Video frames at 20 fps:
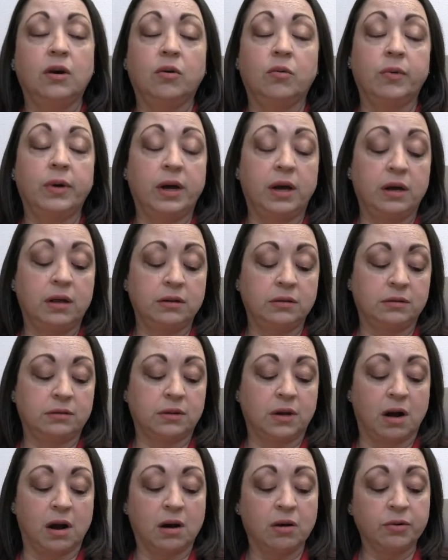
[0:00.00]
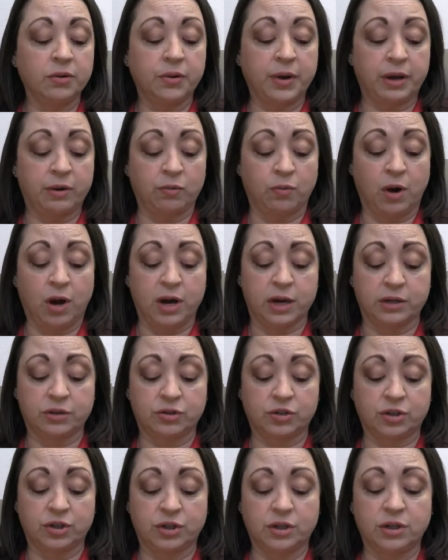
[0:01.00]
Well, Aru had
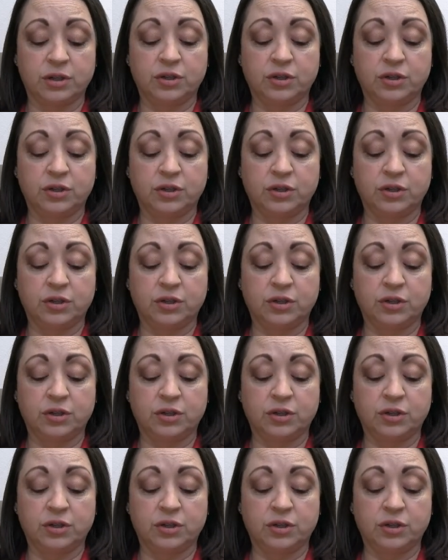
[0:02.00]
watched.